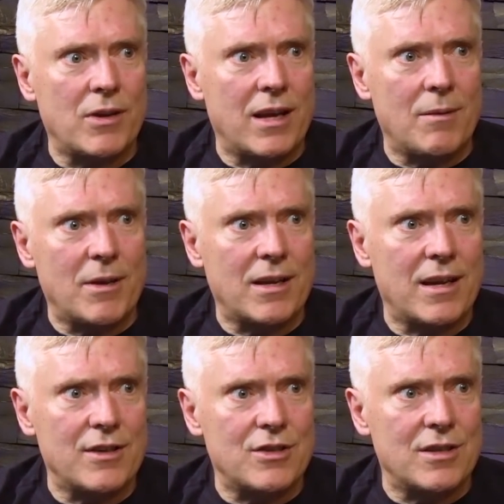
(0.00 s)
getting
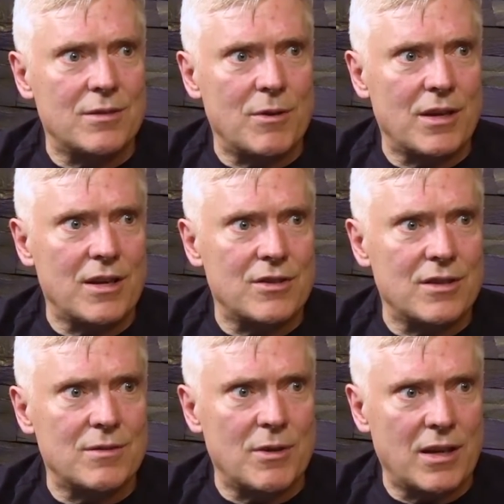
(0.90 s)
medication, this medication,
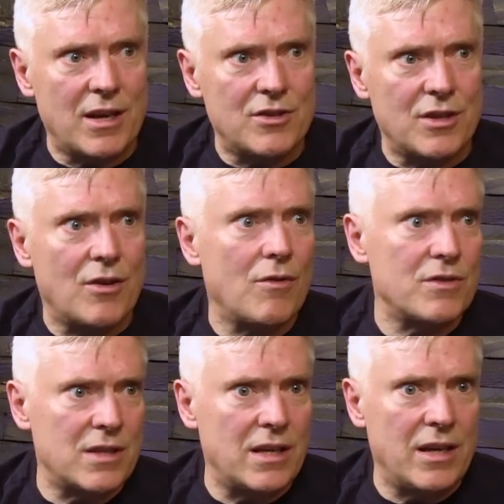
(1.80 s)
then all of a
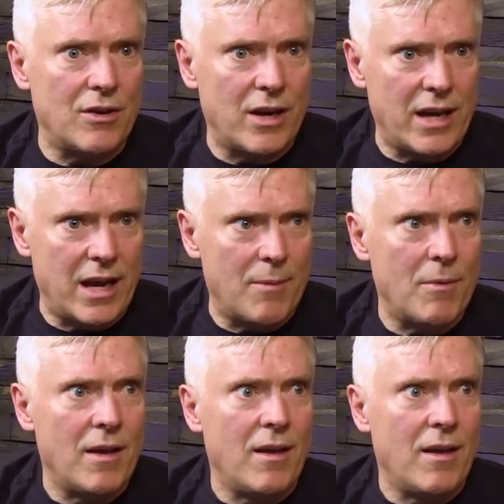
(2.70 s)
sudden here I am